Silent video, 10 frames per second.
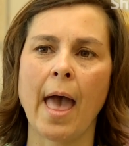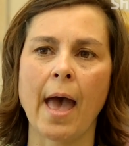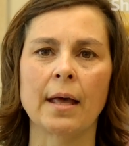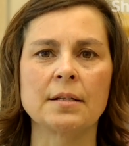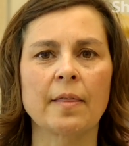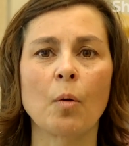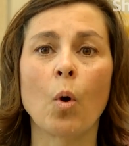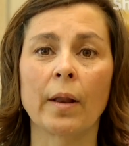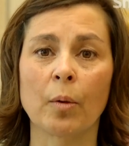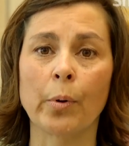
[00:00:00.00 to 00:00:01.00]
and they
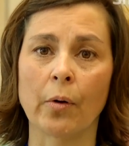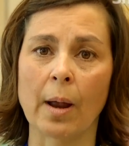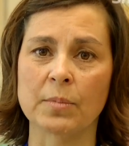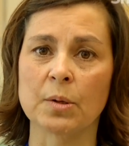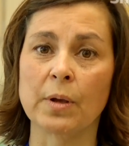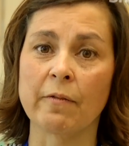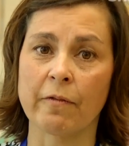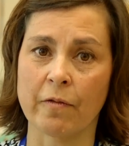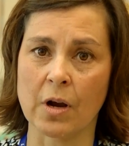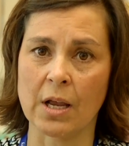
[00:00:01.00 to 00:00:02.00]
wanted the program to be
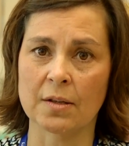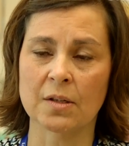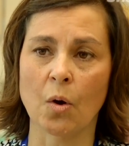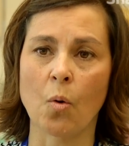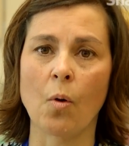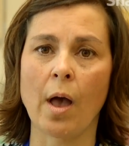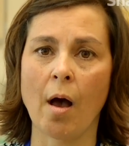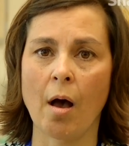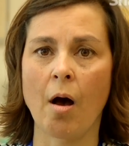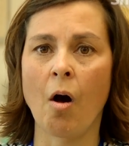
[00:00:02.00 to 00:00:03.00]
free, so
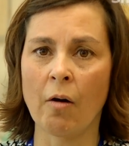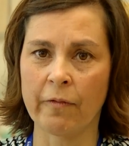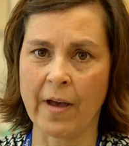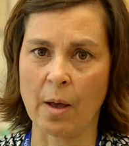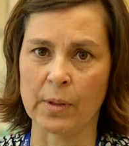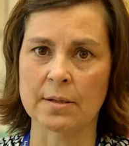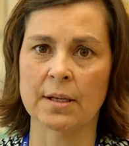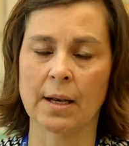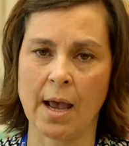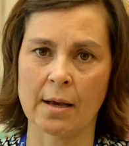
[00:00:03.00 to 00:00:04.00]
all
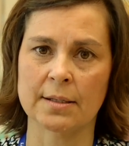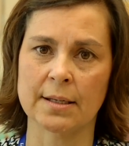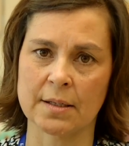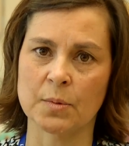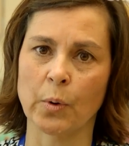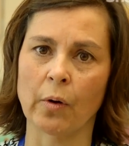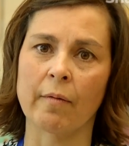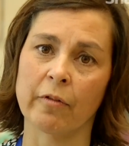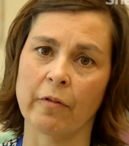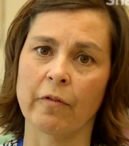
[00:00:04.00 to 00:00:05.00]
families can access this
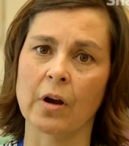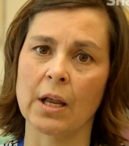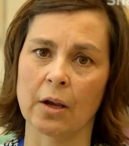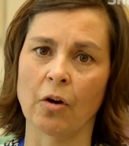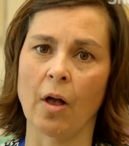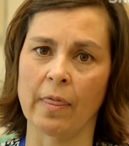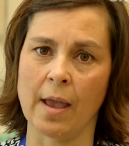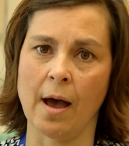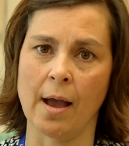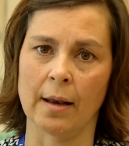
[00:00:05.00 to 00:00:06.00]
program for free here on
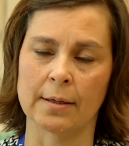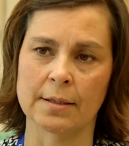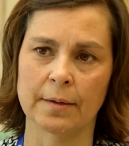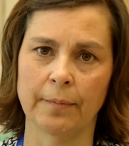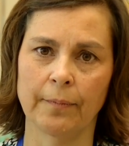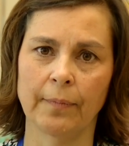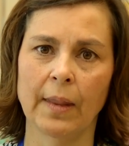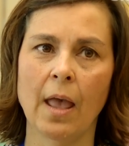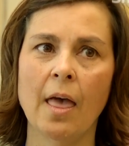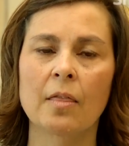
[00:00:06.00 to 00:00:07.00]
the island.
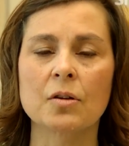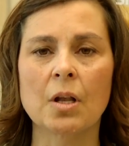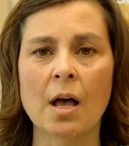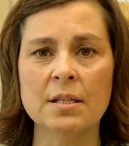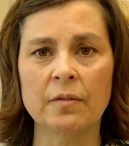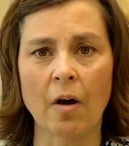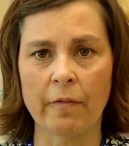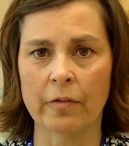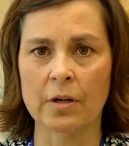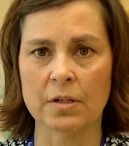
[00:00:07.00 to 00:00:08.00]
There's lots of
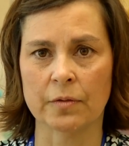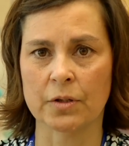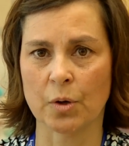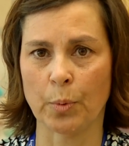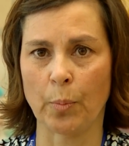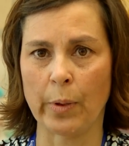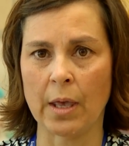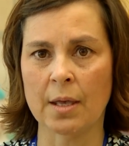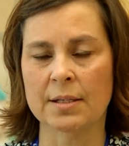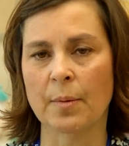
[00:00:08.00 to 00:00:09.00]
offerings for Triple
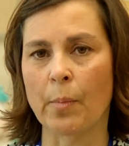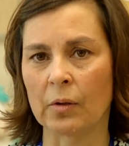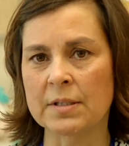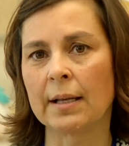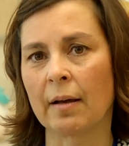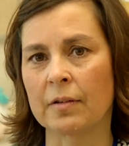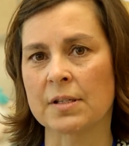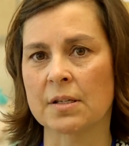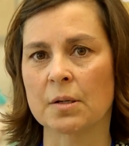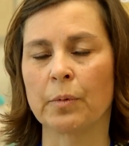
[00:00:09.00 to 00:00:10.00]
P. It's a multi-level
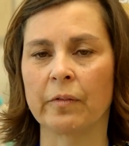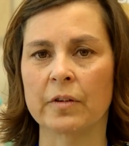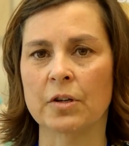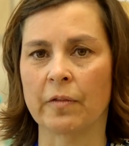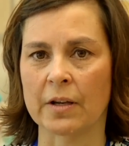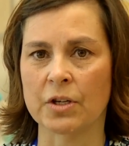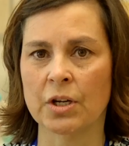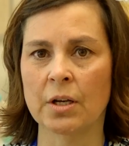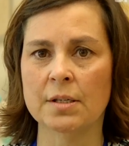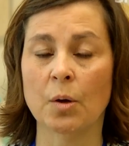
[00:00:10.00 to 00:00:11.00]
system of
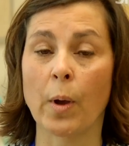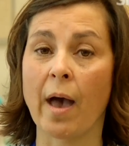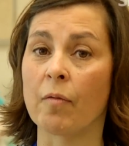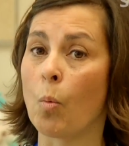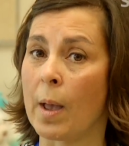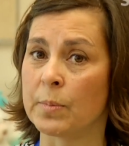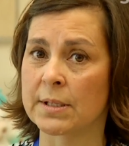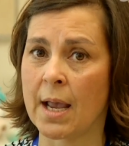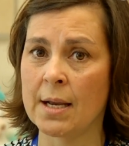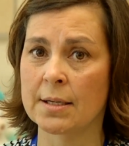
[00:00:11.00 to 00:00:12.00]
intervention, so we have a
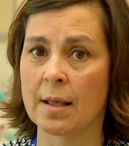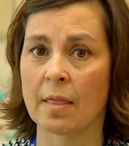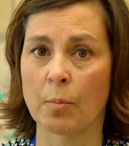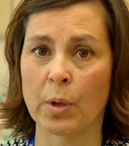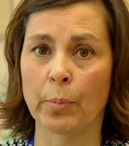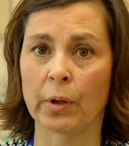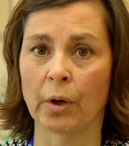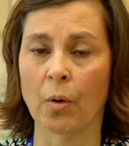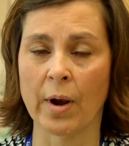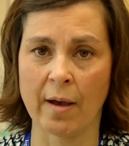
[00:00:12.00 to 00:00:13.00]
website that people
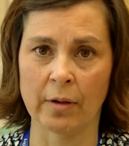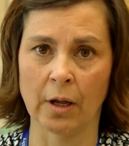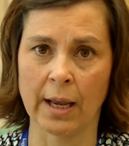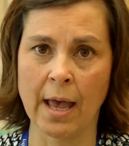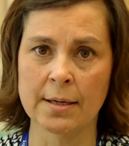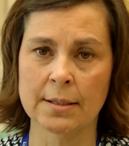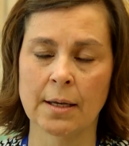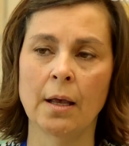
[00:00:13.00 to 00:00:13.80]
can go and have a look at.